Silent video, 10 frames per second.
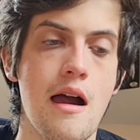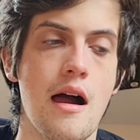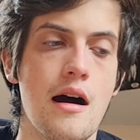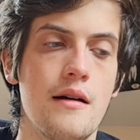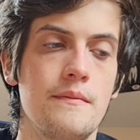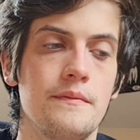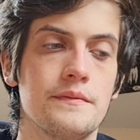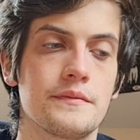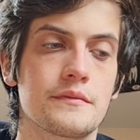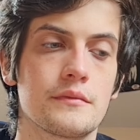
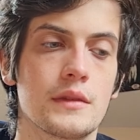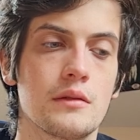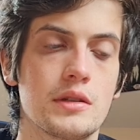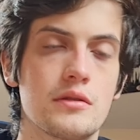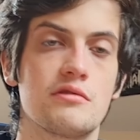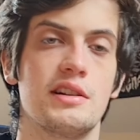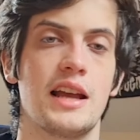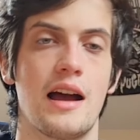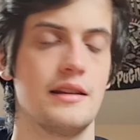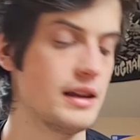um, which was really
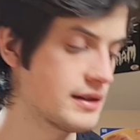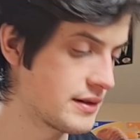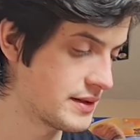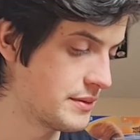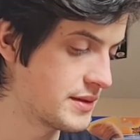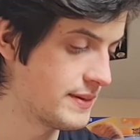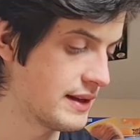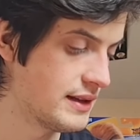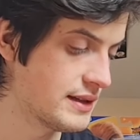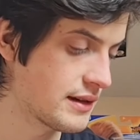handy because I was able to pick
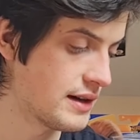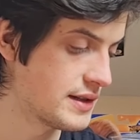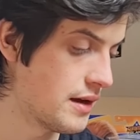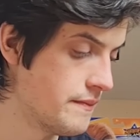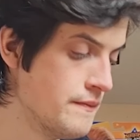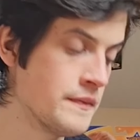these guys up